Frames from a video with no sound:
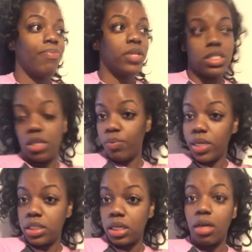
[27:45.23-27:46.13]
Is he
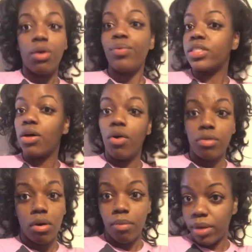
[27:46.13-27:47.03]
wheezing? What's going
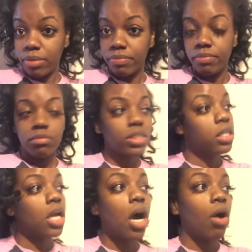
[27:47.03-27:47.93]
on with him?
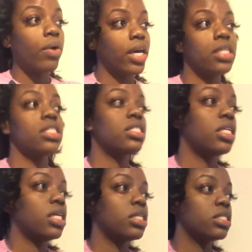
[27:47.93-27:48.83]
No, he just
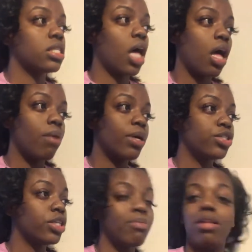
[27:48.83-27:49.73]
needs a
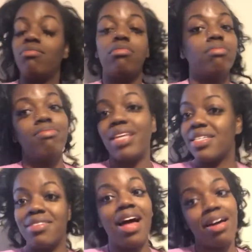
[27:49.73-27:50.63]
treatment.
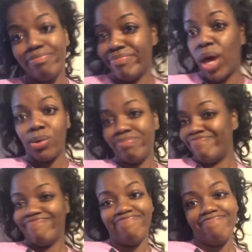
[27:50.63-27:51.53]
That's not
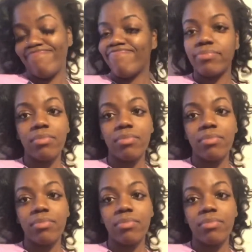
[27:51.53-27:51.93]
it.